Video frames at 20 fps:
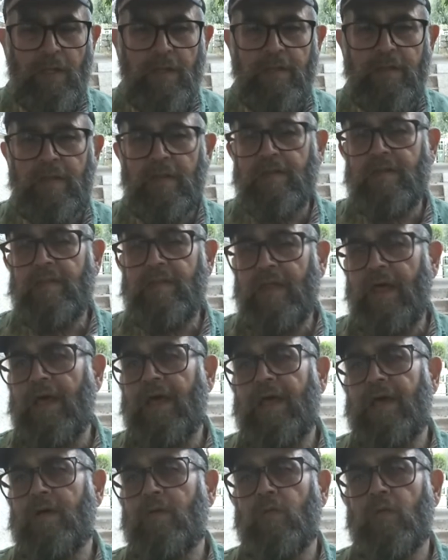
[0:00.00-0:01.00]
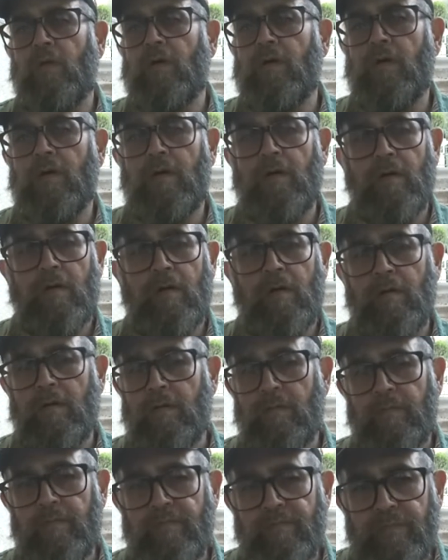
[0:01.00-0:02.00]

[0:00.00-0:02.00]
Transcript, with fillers: that they were